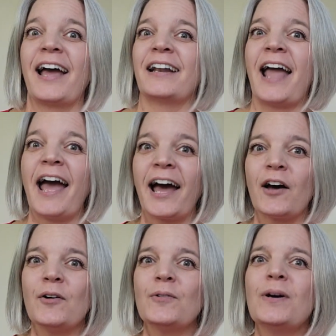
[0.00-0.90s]
and
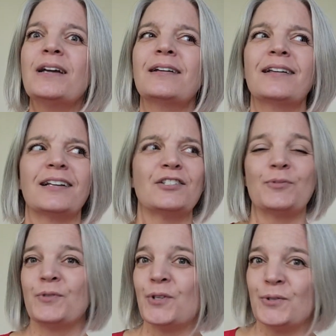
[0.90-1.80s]
how can
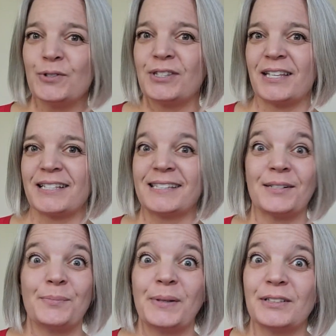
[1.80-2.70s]
you use this
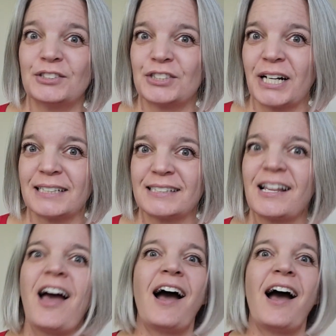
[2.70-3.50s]
to build trust?